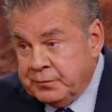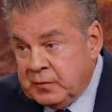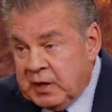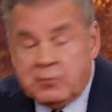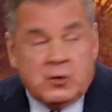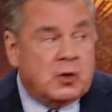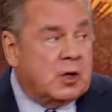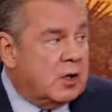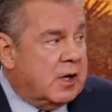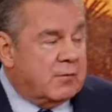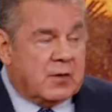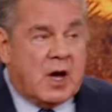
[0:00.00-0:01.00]
If you could,
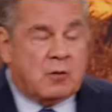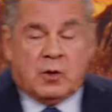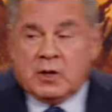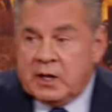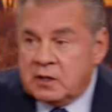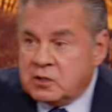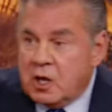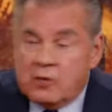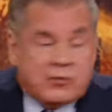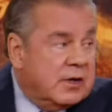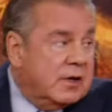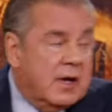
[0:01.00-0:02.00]
if God would let us all
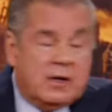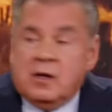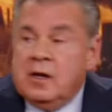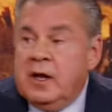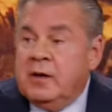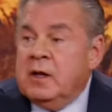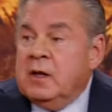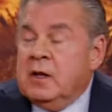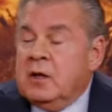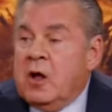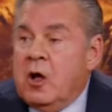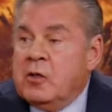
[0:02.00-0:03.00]
see that tonight,
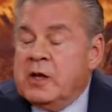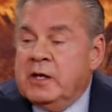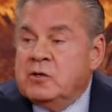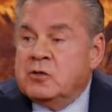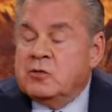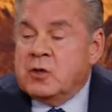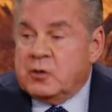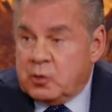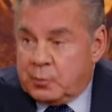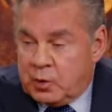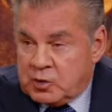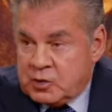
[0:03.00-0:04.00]
all the angels, your
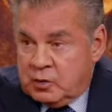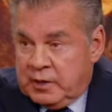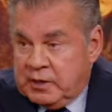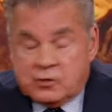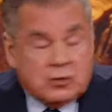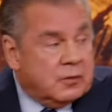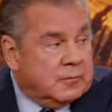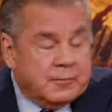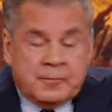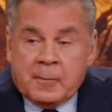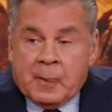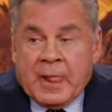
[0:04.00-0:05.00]
personal angel,
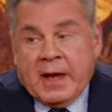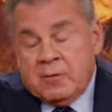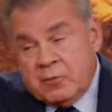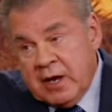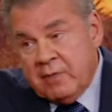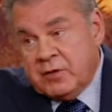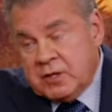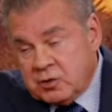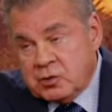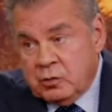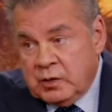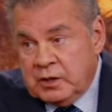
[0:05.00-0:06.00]
and if you have
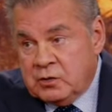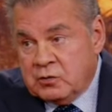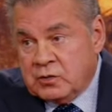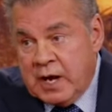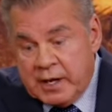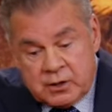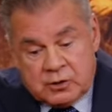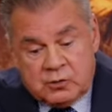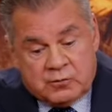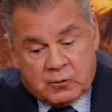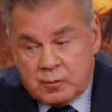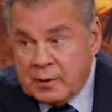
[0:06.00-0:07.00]
additional angels, I do
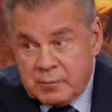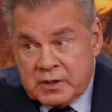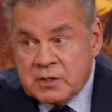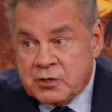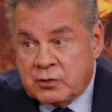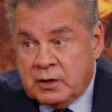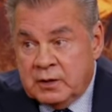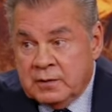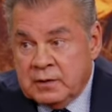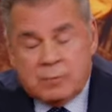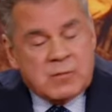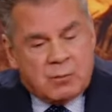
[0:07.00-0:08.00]
for my ministry.
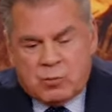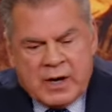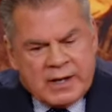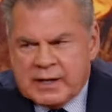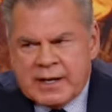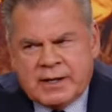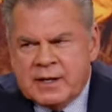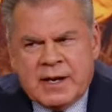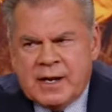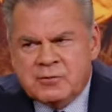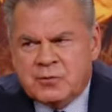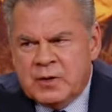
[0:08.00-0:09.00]
I'm not bragging, I didn't
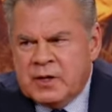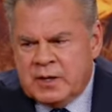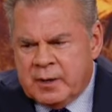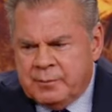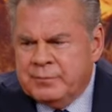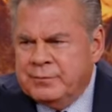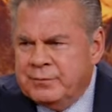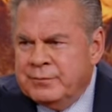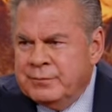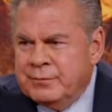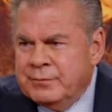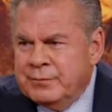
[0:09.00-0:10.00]
ask for any of them.
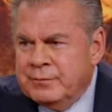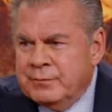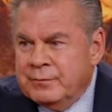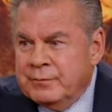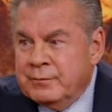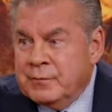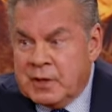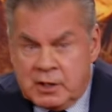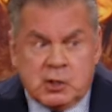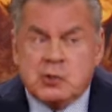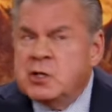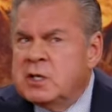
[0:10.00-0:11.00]
But I
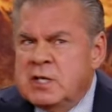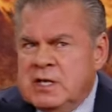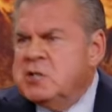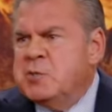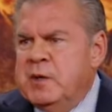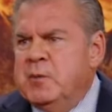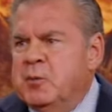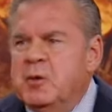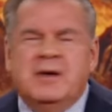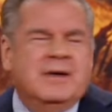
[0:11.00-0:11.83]
used to tease people